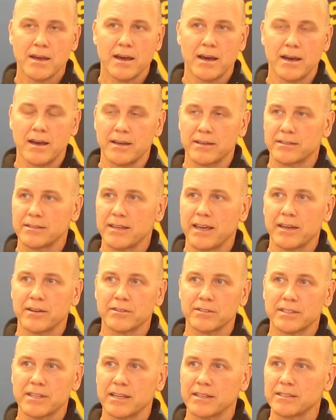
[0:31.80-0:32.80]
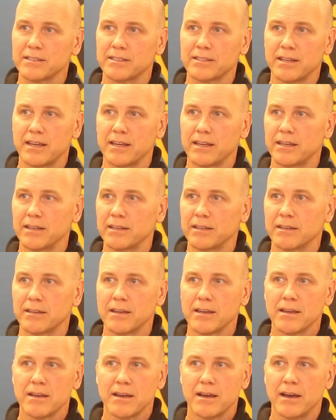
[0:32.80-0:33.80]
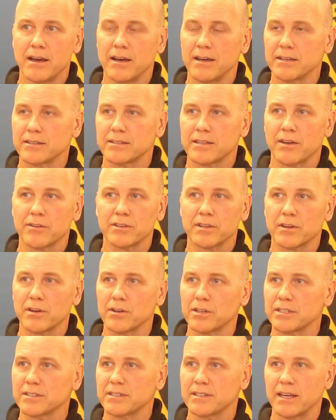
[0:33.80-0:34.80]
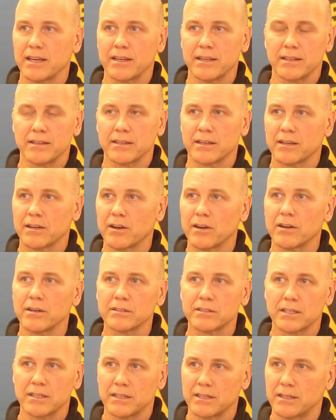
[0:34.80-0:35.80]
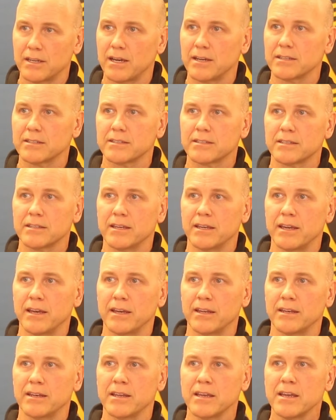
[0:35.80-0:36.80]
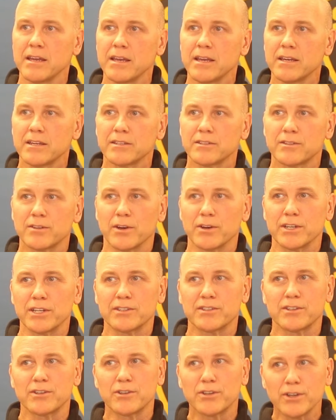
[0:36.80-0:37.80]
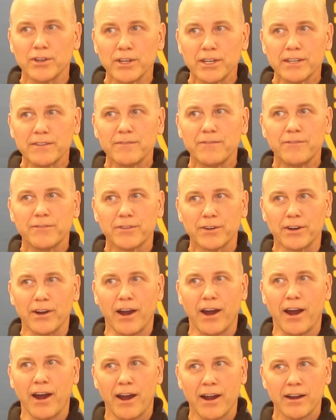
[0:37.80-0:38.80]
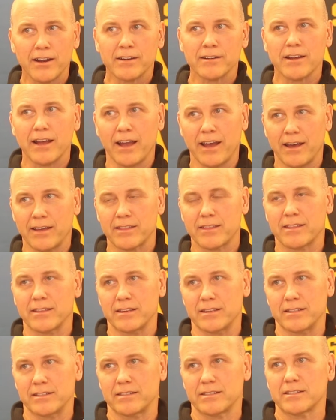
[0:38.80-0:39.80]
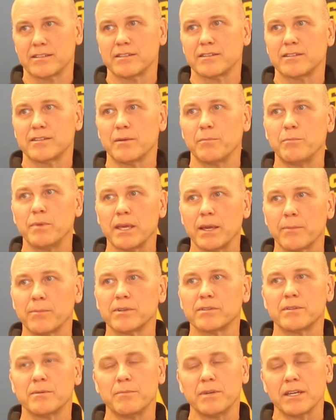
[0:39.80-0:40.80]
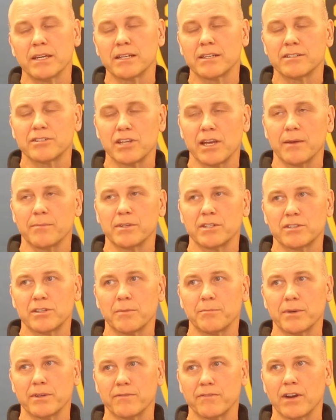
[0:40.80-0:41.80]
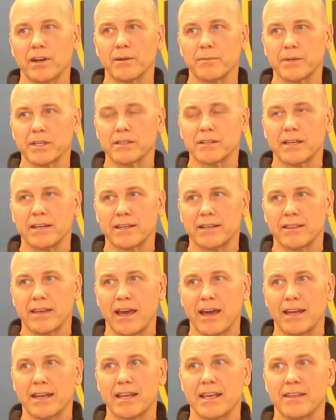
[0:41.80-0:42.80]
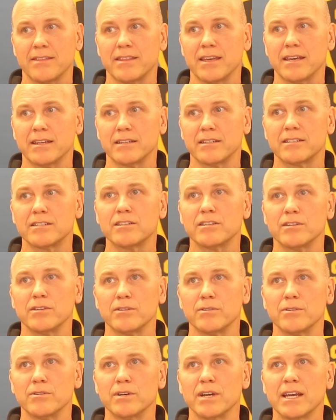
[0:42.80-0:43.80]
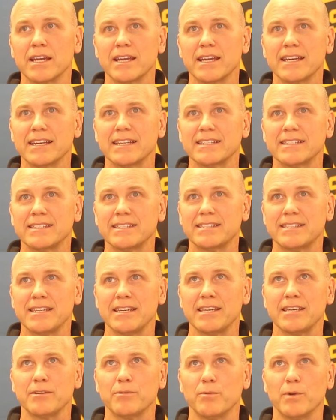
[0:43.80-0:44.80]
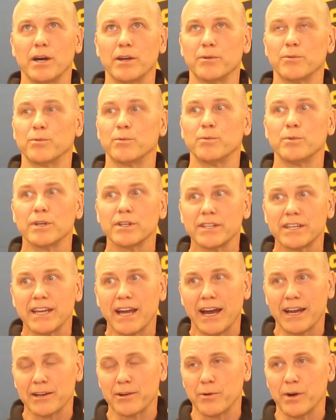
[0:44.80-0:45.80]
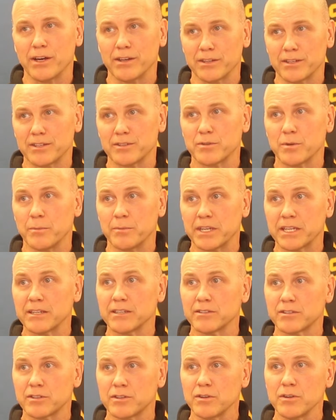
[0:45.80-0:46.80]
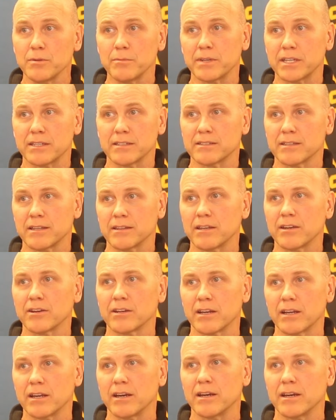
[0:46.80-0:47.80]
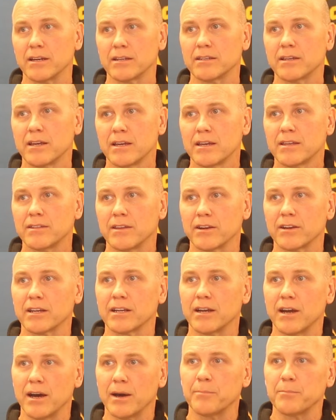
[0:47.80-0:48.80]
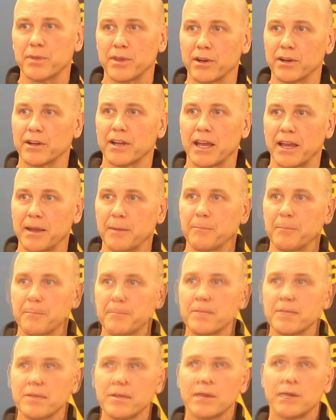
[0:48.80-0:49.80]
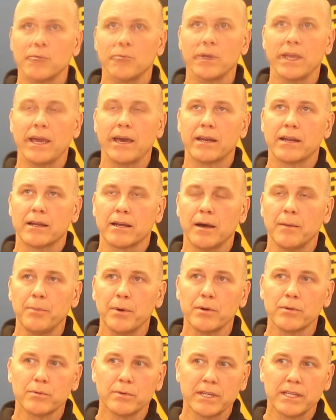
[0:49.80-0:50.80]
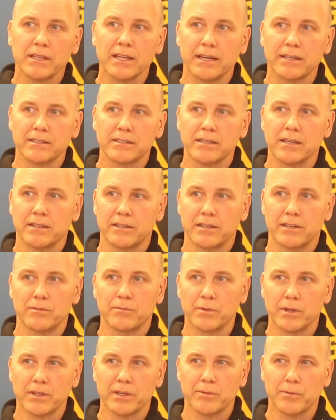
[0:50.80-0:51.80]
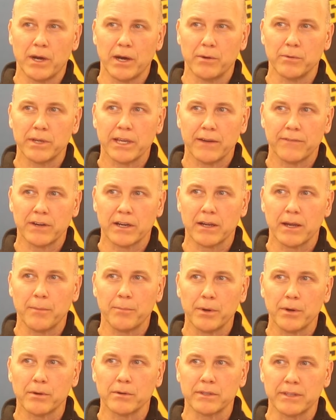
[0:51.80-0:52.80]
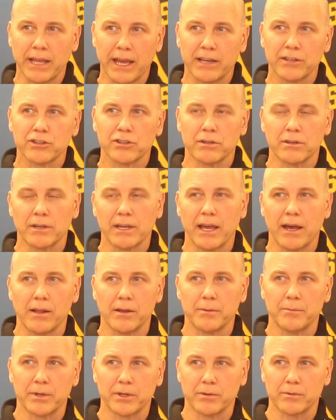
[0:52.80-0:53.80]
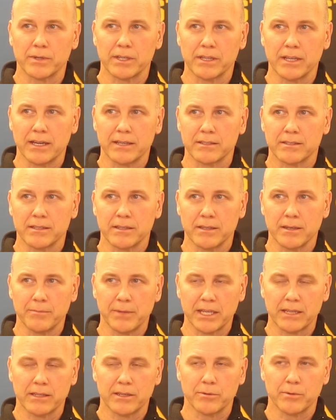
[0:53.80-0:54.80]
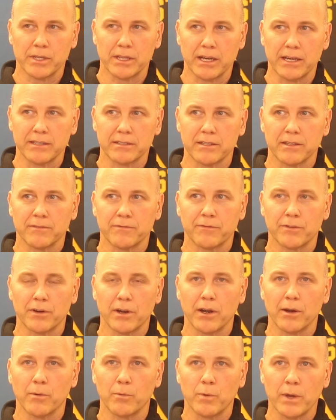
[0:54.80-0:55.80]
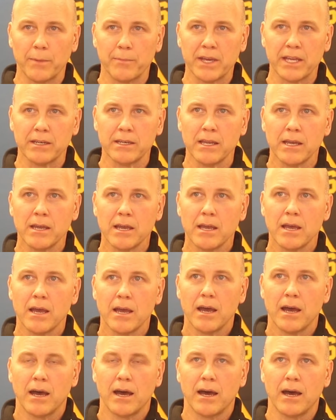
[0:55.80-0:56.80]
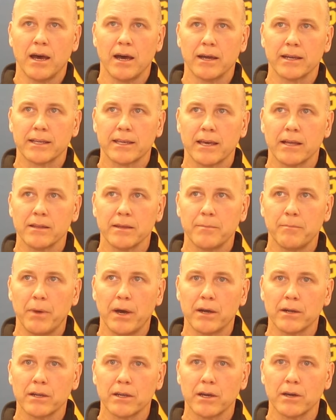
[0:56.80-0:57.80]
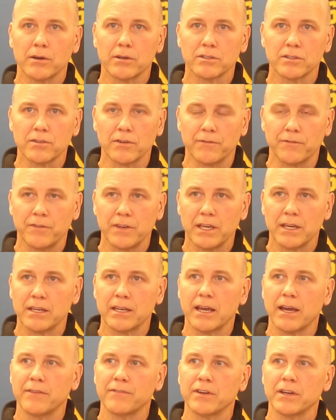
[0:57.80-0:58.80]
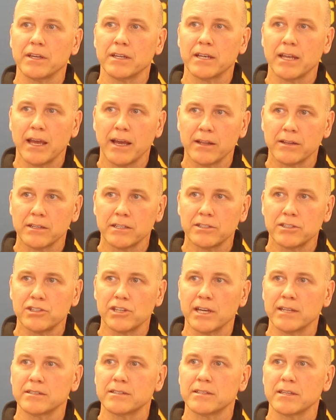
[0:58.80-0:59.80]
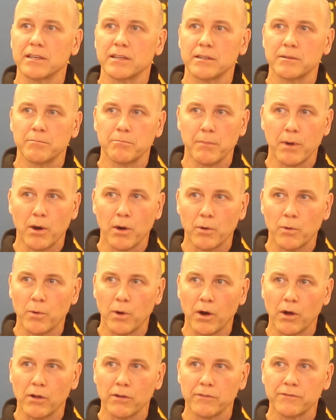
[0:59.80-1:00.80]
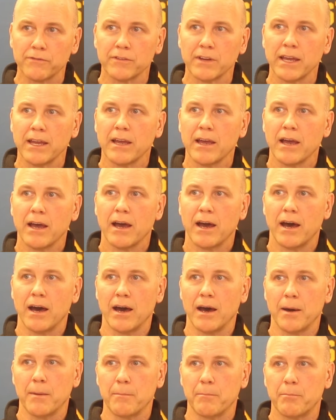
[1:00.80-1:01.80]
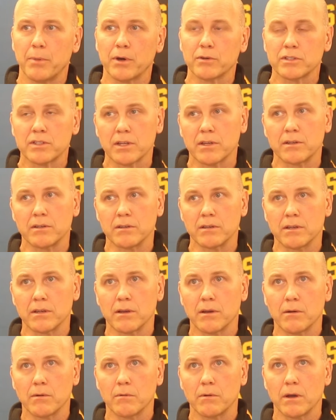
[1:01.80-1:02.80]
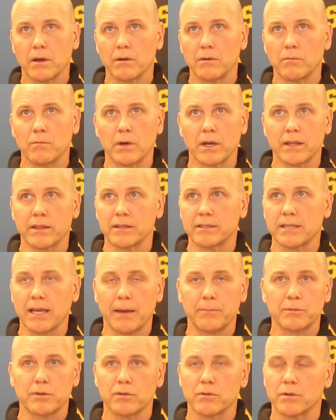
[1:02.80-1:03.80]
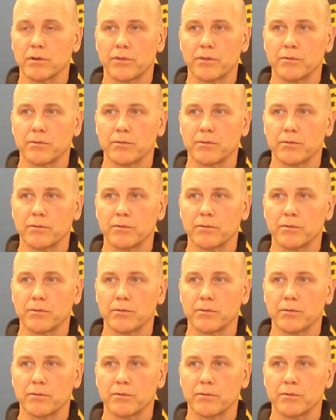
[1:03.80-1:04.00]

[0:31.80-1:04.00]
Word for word: uh, San Jose State, uh, South Dakota State, and then Carleton and us. And so it's good for our athletes to be able to be in a championship environment like that, and then to see what really high quality swimming is too, because then they're gonna they're gonna up their game we had a couple relays that did really well. We have a couple national caliber relays in the medley relays. And for our women, uh, Kelly Punko, Sophia Nevin, Helen Jensen, Mo Wolf um, posted one of the top two or